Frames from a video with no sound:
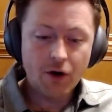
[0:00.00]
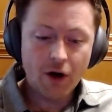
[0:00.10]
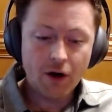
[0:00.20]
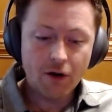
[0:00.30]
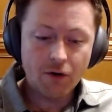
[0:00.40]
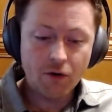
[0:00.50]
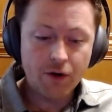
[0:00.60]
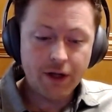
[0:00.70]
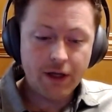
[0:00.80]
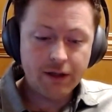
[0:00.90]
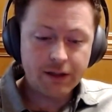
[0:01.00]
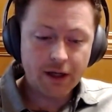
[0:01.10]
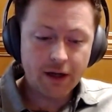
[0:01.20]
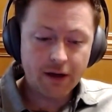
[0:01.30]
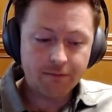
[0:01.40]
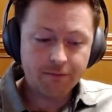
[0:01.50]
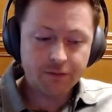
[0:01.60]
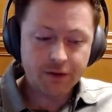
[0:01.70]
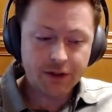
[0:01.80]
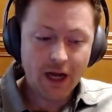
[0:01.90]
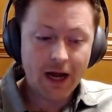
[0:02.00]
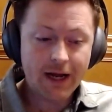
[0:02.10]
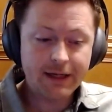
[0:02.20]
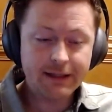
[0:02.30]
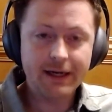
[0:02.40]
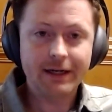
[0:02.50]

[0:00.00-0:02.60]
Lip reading: Hoodie's size